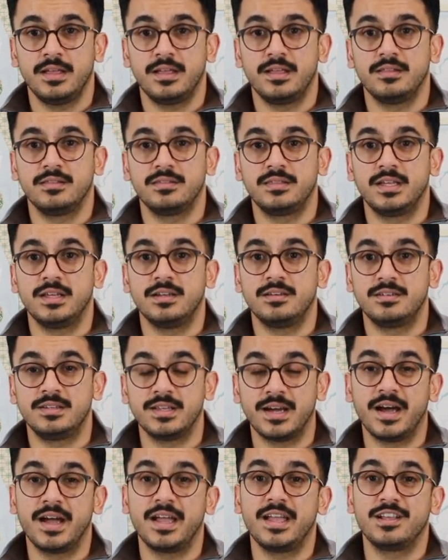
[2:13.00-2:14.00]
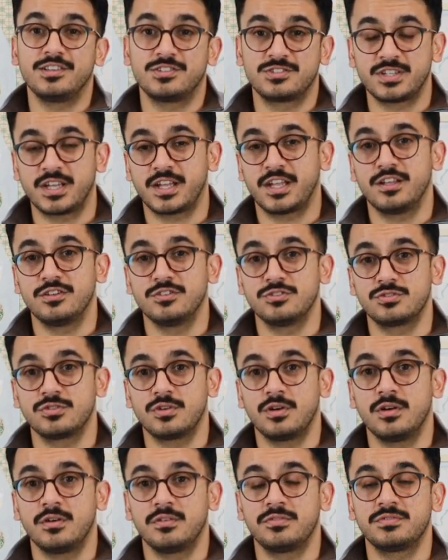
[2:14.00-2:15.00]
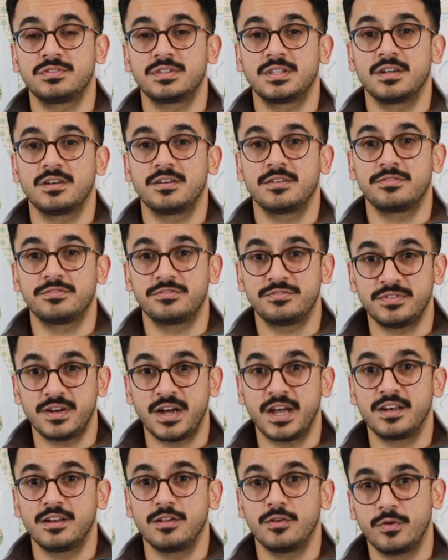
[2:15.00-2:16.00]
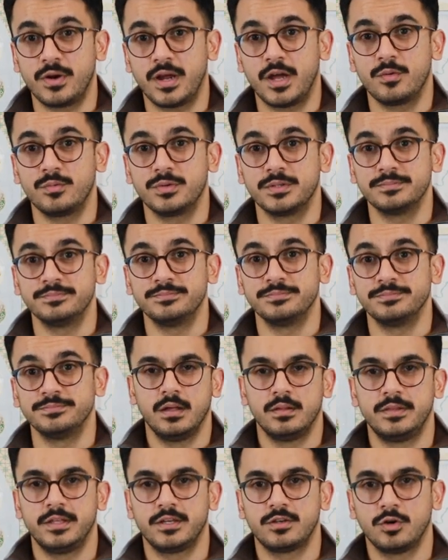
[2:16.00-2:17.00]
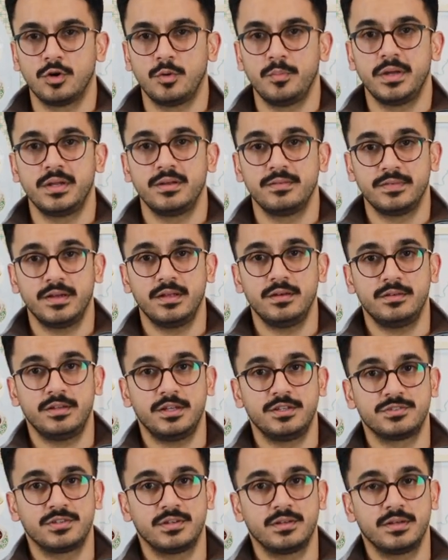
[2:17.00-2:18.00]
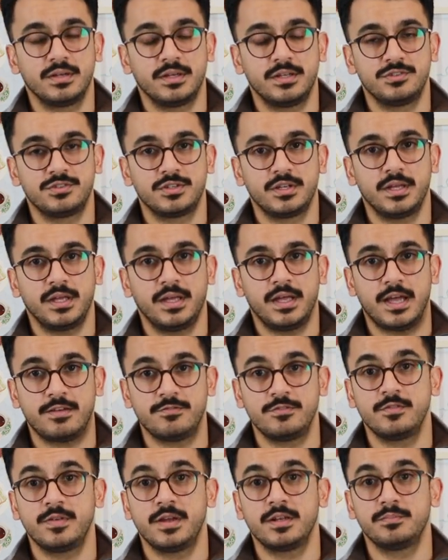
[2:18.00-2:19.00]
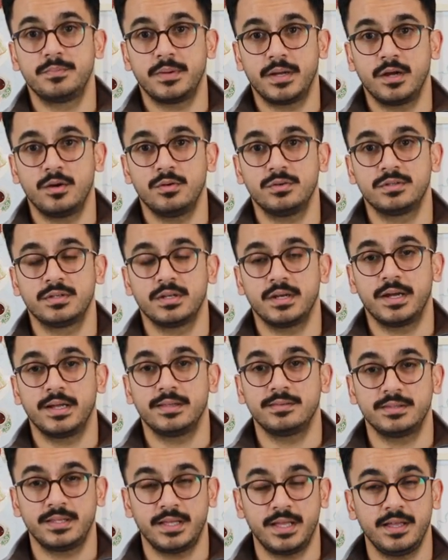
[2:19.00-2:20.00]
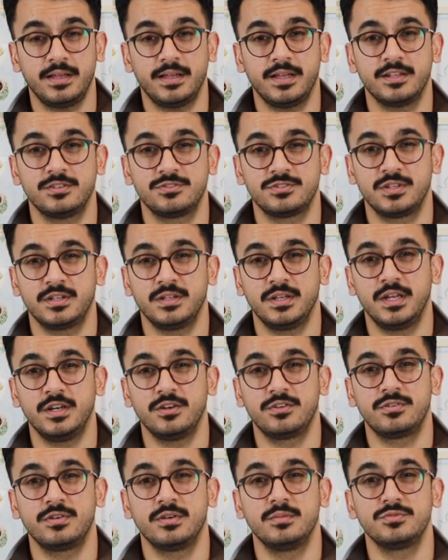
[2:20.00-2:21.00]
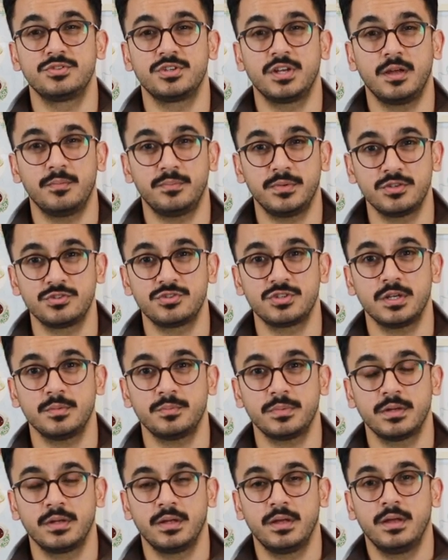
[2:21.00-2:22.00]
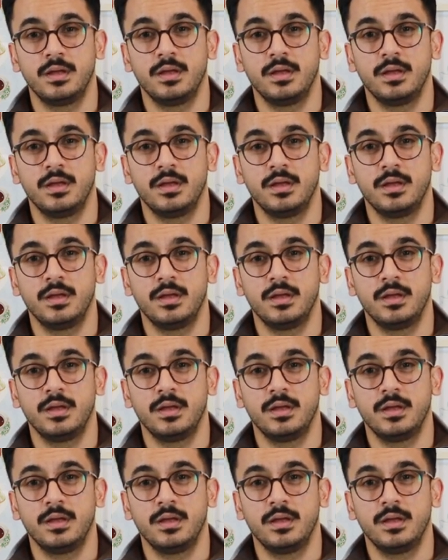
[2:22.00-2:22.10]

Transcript: in the dying seconds of the final round. The co-main event is a is a heavyweight bout. I think it's an interim championship.